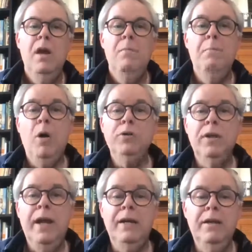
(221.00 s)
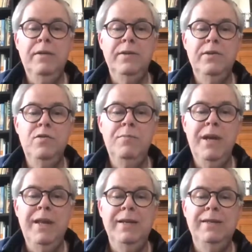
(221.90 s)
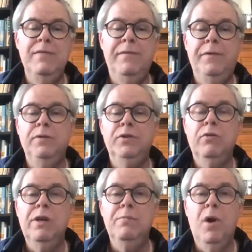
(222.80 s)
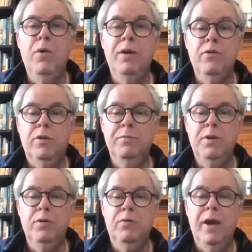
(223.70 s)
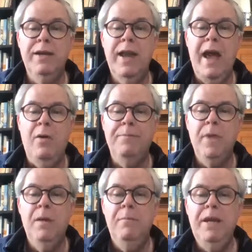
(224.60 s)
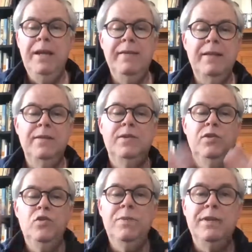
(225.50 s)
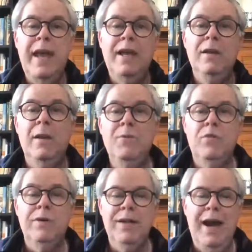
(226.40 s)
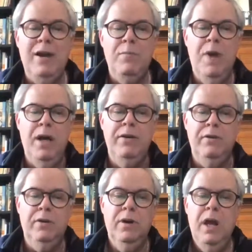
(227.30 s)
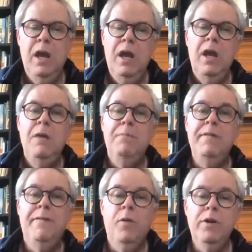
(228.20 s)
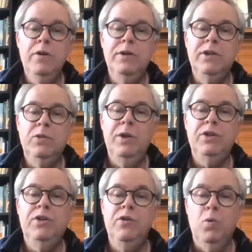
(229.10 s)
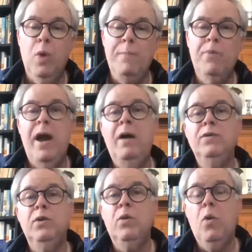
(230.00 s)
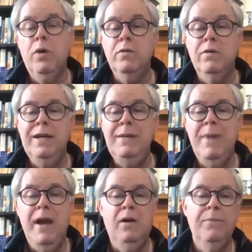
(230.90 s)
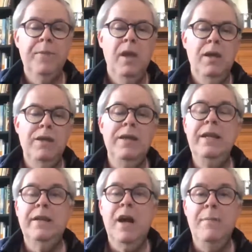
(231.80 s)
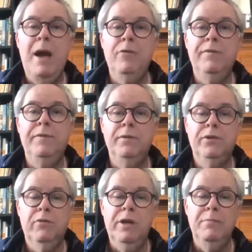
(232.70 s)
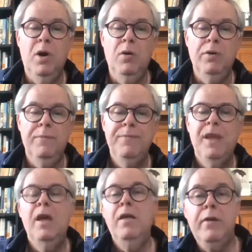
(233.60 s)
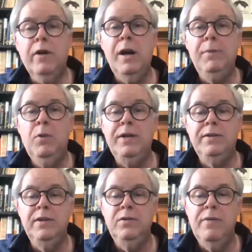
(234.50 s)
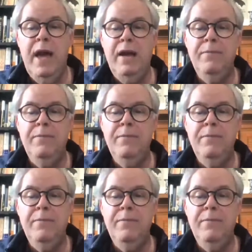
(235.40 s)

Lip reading: Most likely, the Zoom meeting is in full screen mode on your computer right now, meaning that the Zoom is taking up your entire monitor. Before you can switch to your web browser or your email, you need to come out of full screen mode. There are a couple of ways to do that.